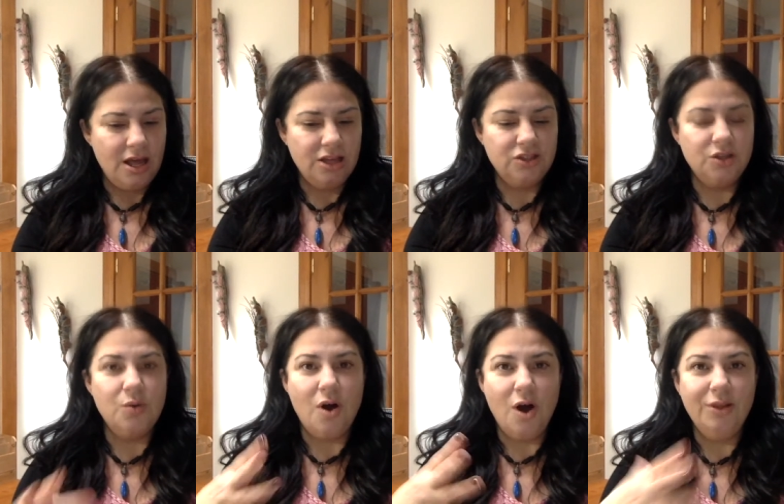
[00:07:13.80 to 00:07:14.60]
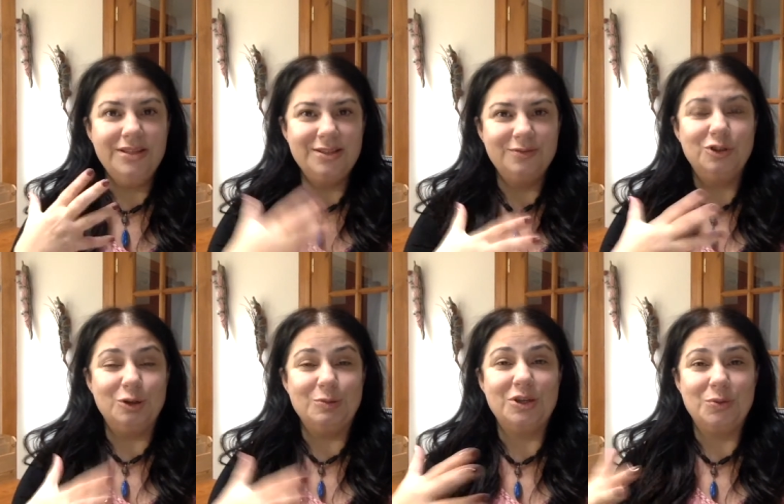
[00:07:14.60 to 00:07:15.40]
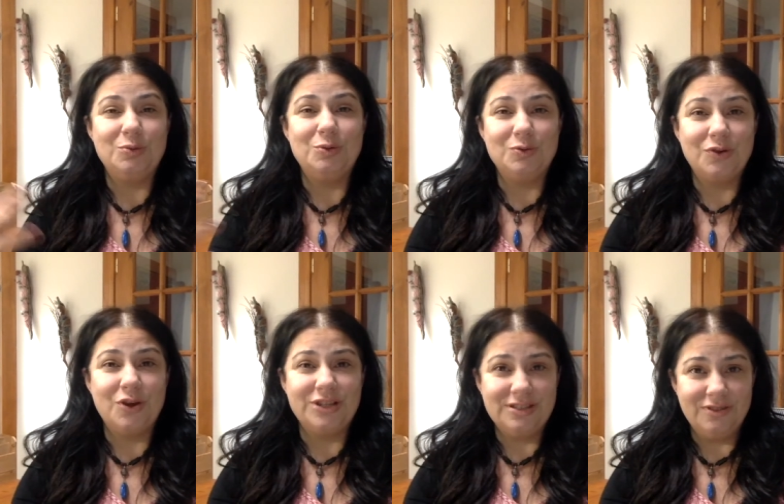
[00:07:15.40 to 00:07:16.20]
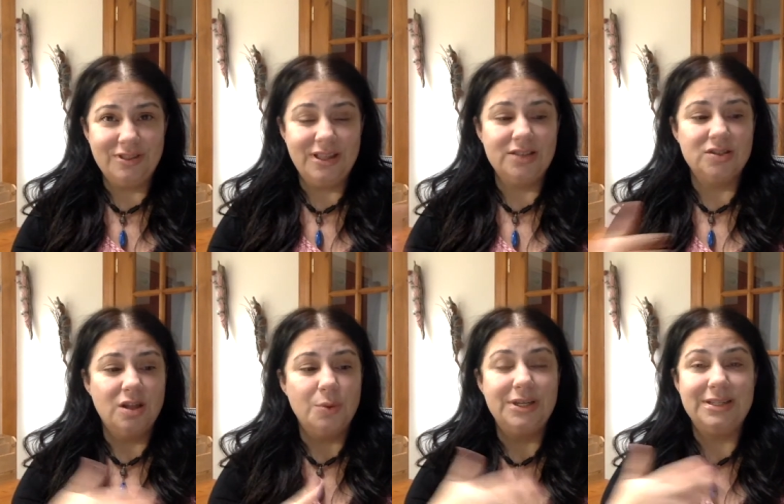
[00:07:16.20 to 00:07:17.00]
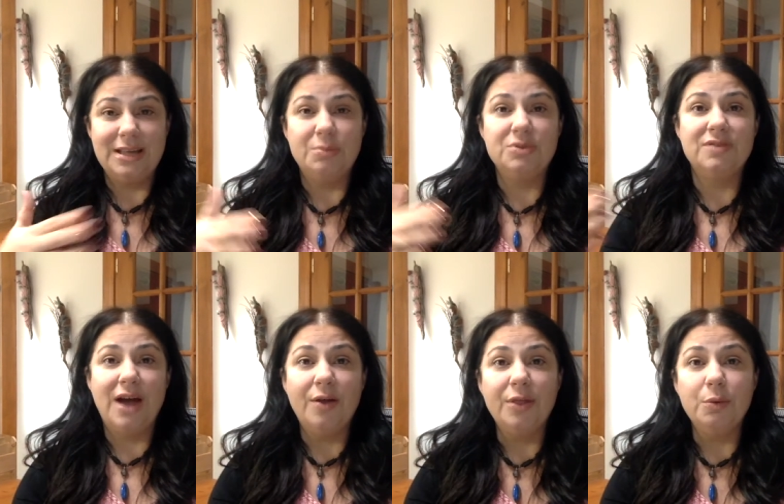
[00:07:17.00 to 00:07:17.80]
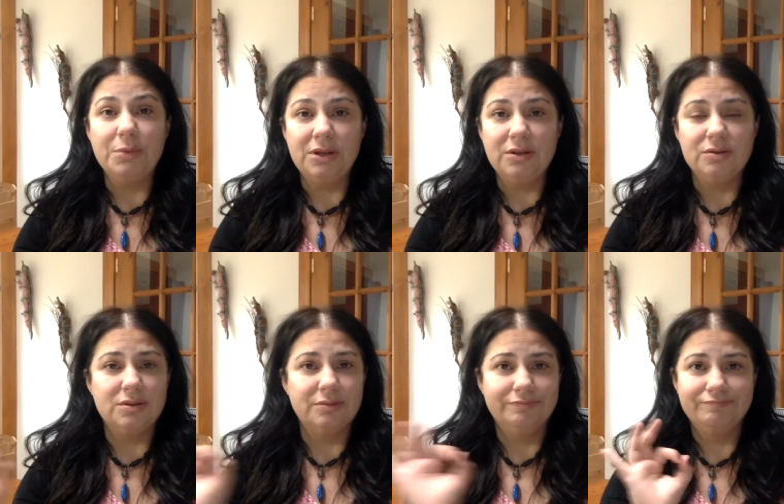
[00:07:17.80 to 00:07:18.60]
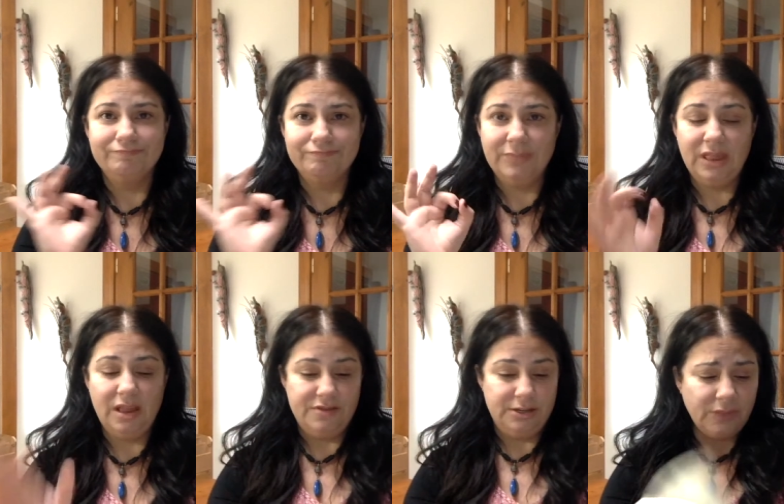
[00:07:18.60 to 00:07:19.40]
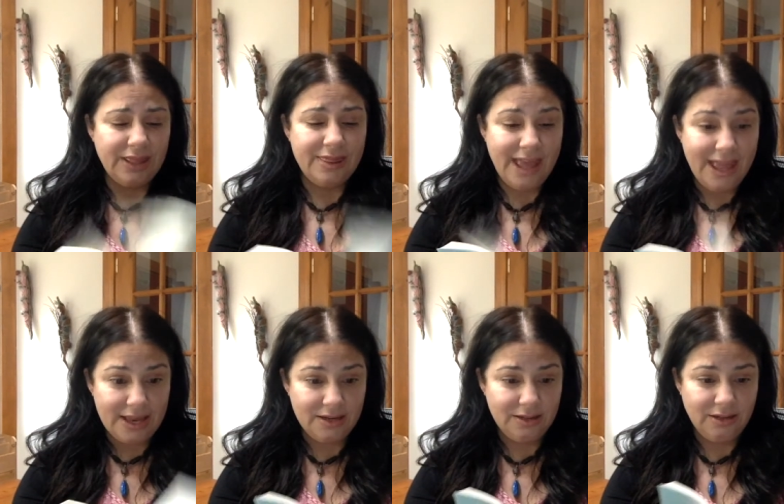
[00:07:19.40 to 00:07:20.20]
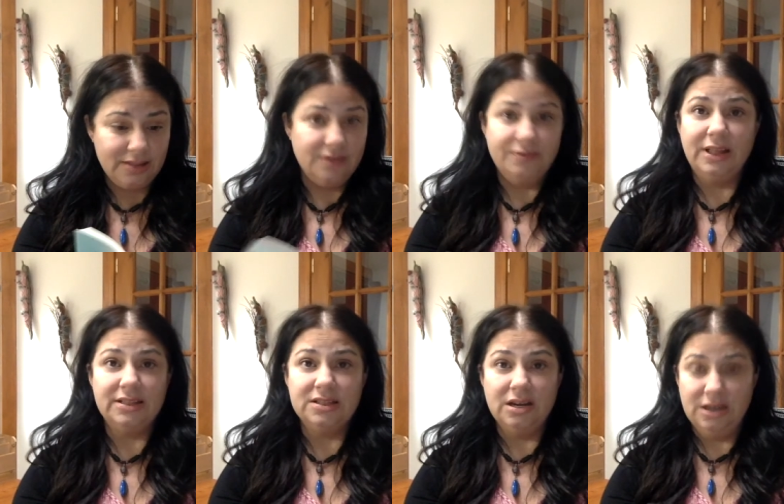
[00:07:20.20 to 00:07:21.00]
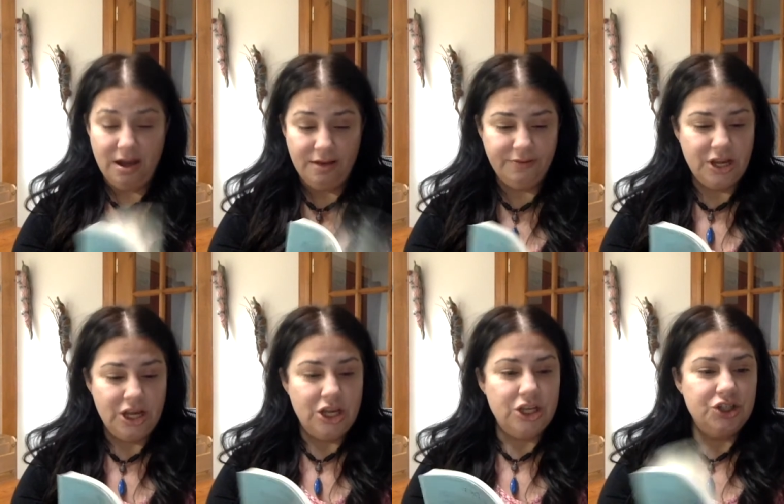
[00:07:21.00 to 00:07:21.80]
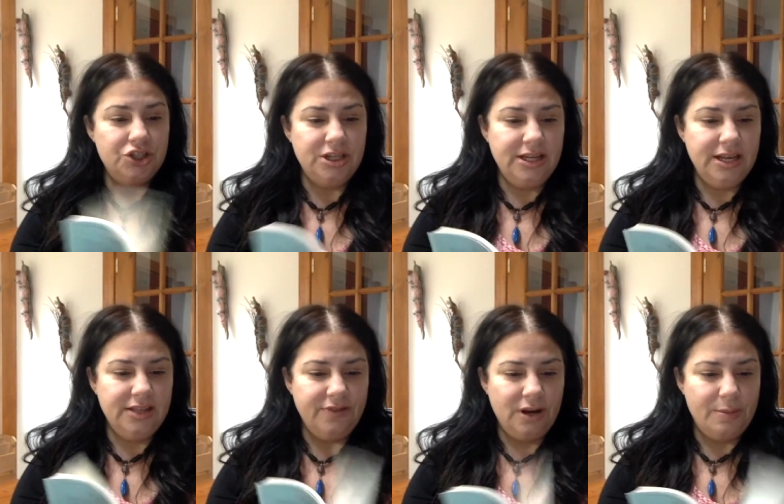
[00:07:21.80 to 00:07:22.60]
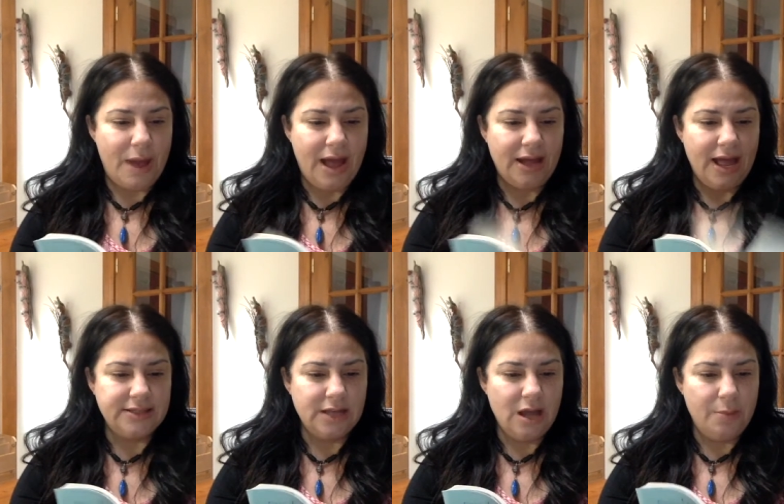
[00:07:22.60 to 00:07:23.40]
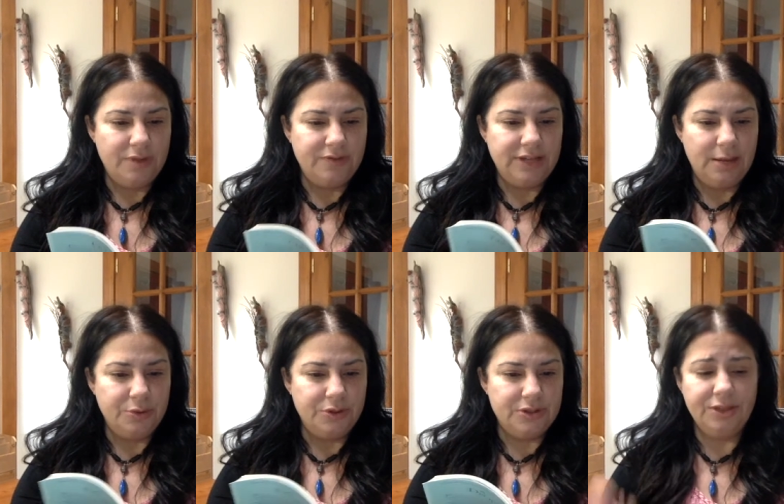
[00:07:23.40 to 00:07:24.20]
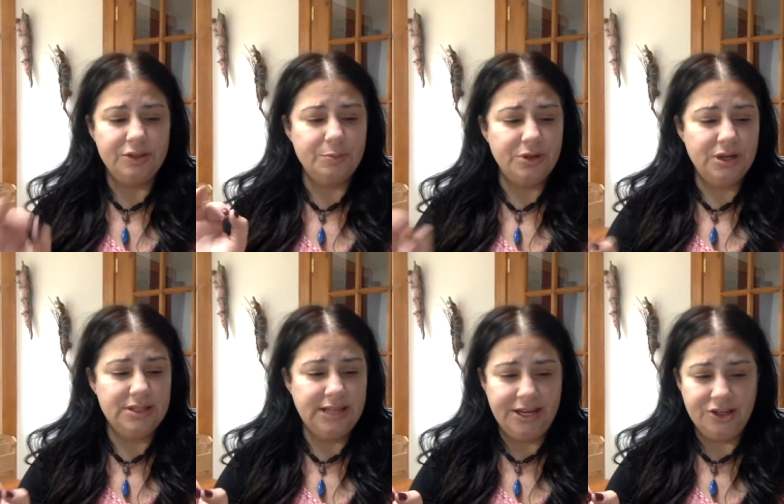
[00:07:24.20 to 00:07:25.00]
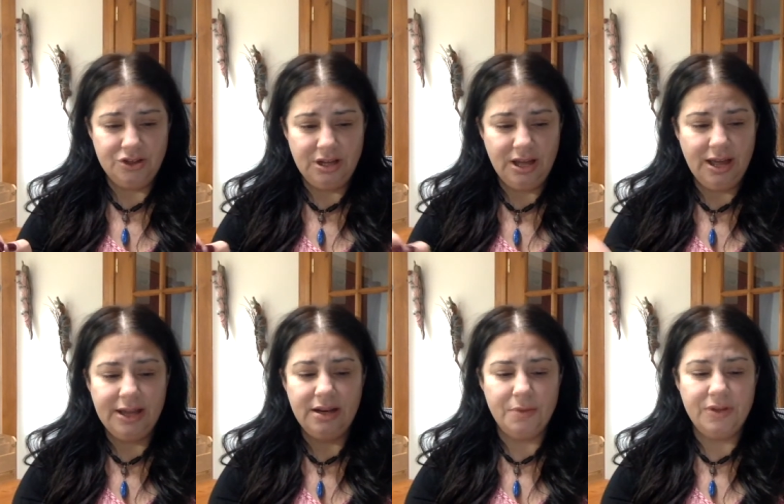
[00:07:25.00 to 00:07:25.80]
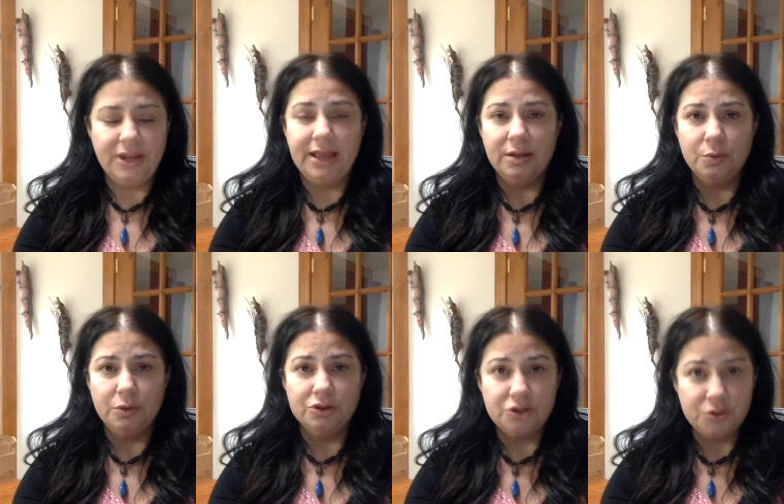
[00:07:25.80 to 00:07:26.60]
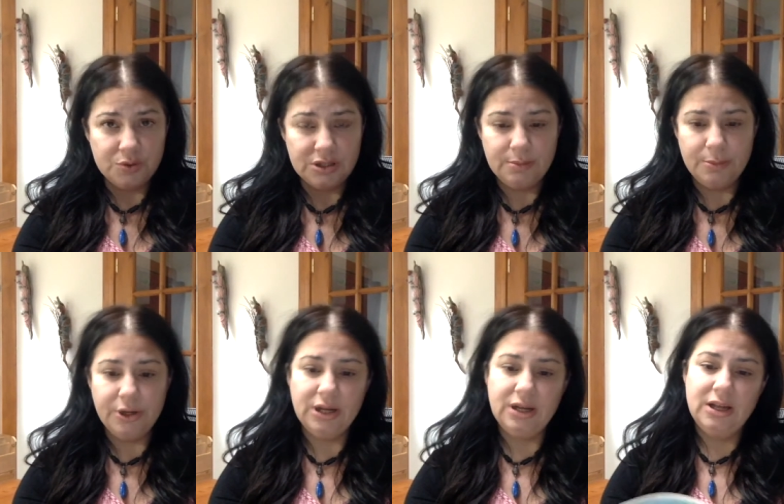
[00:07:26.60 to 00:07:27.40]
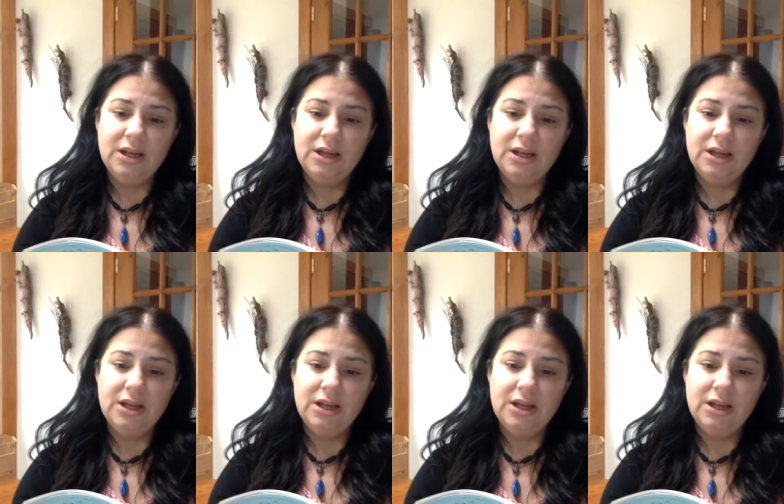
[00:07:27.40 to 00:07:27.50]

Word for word: So all these different herbs that you would use for all these different things, along with examples of how they would be used. Loved it. Then, as if that's not enough, she in the very back has a couple of tables. There's a pronunciation guide of the Gaelic words used in the book